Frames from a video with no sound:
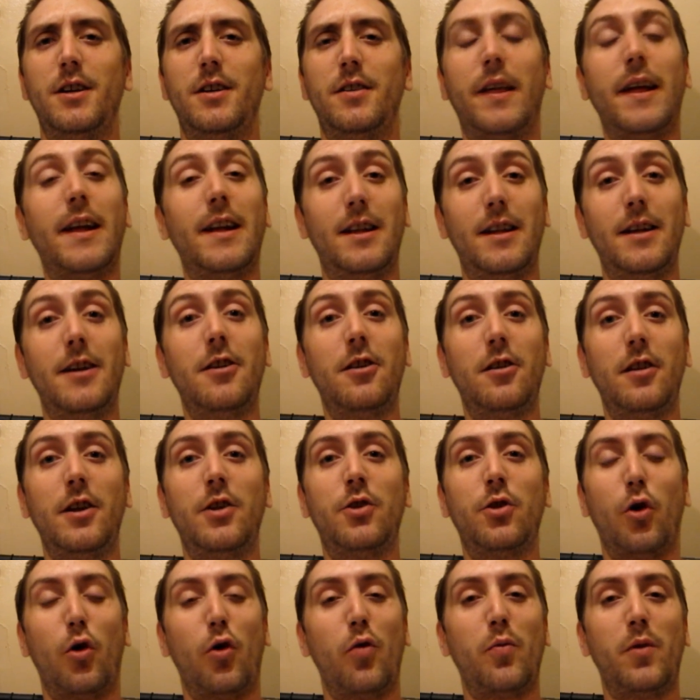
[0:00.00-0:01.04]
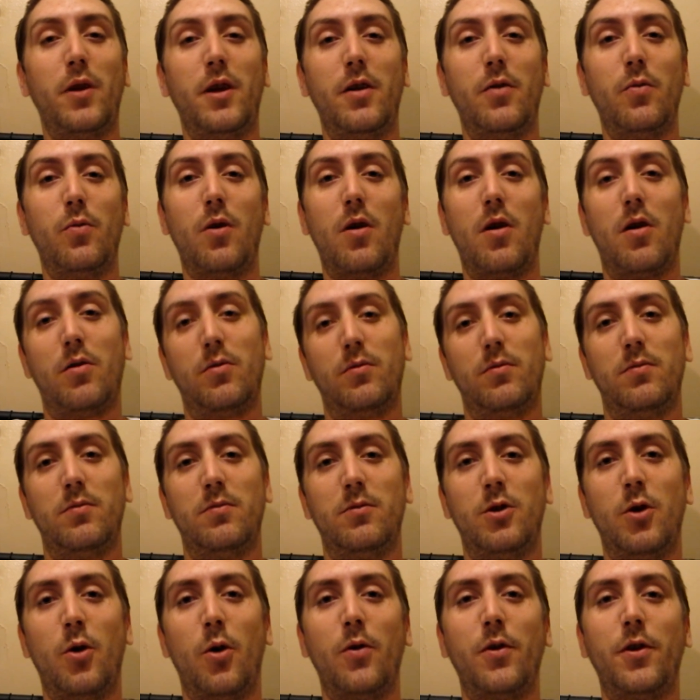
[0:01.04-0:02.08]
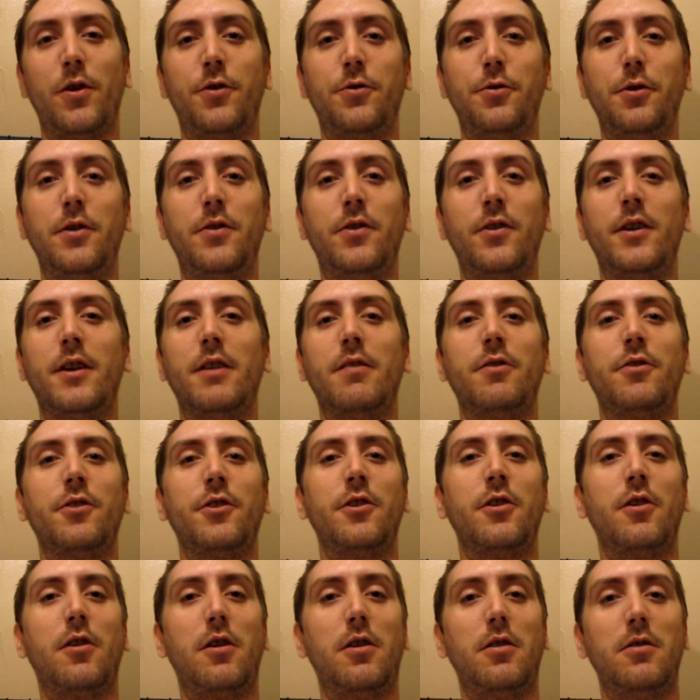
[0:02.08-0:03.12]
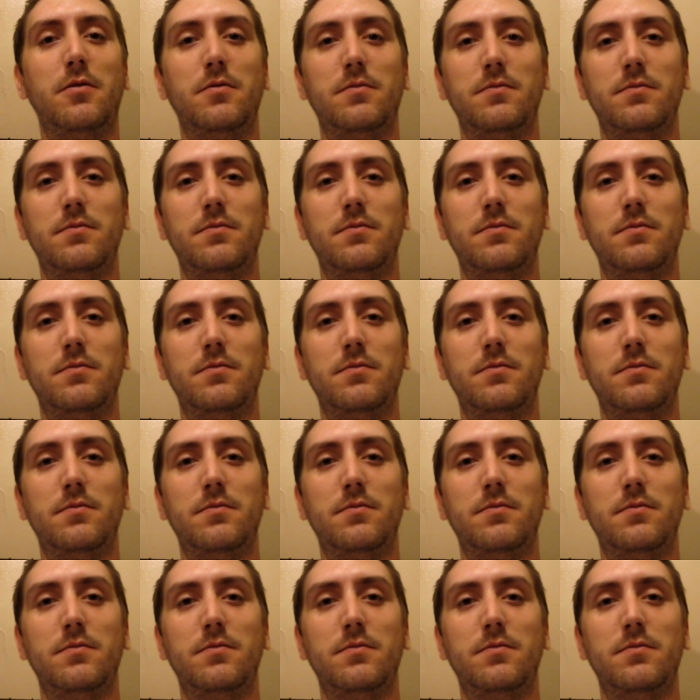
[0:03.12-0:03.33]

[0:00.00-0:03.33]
They literally told me, well, go on the streets and give us a call.